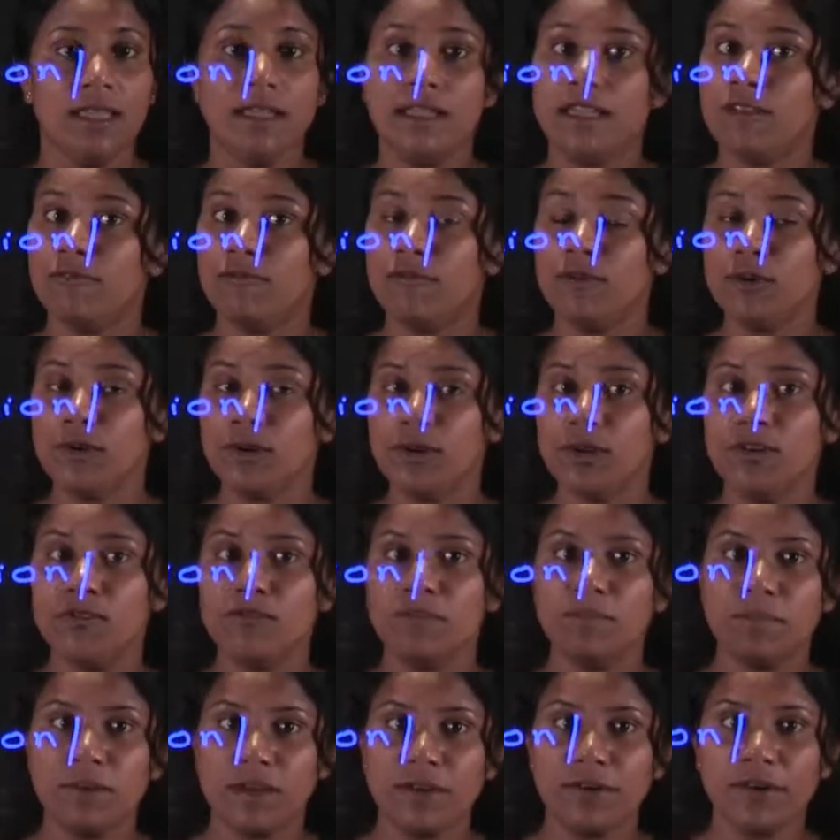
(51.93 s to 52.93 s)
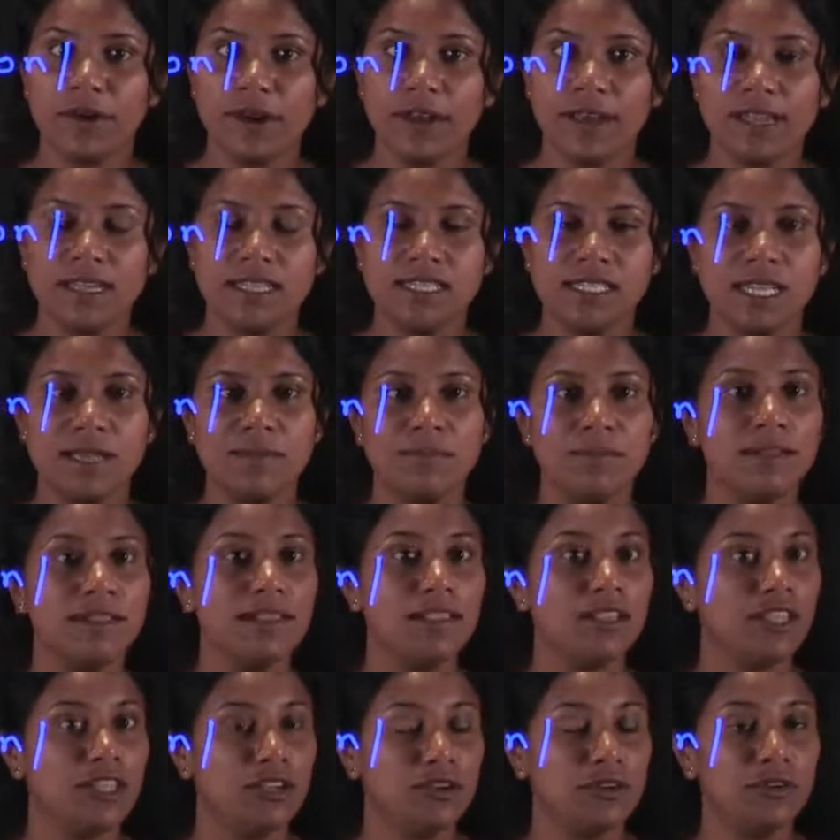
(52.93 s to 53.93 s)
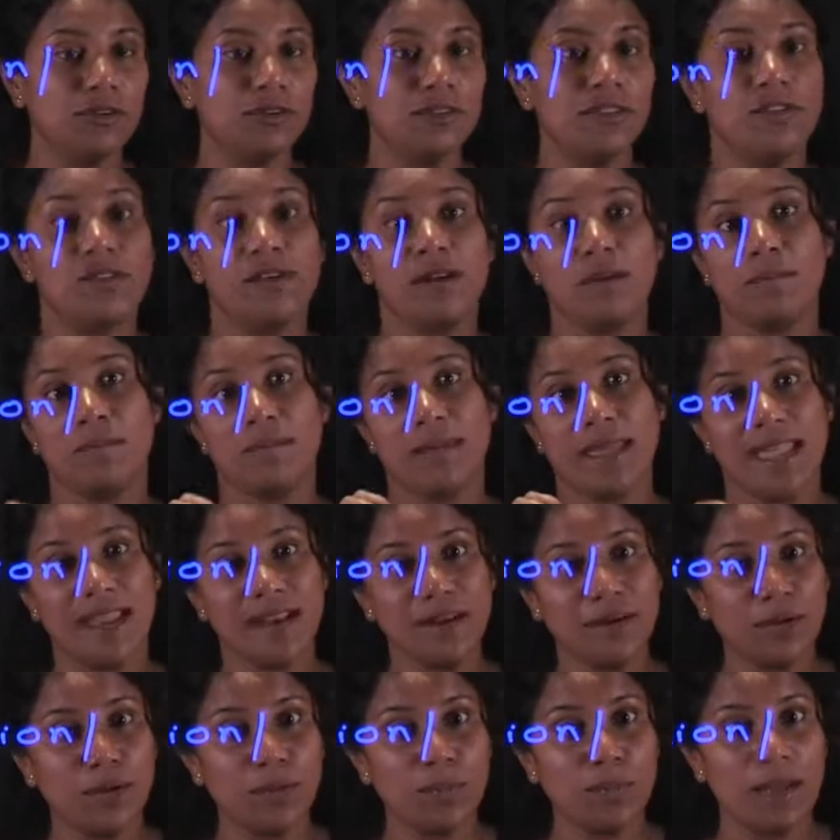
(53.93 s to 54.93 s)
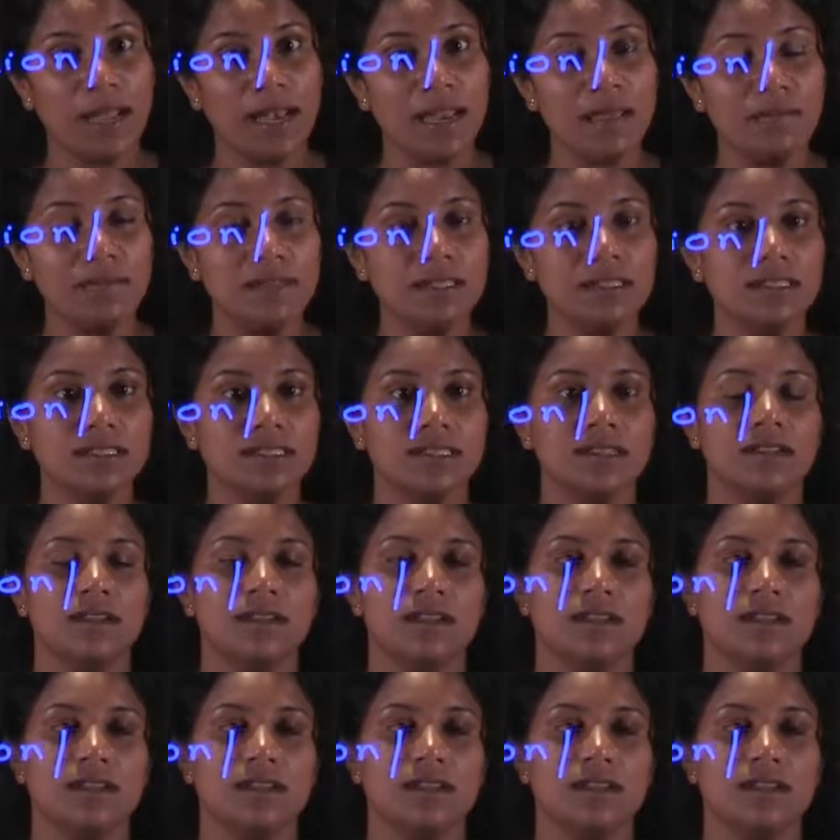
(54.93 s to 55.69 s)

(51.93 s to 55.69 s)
If you know periodic table, you know there are main group elements,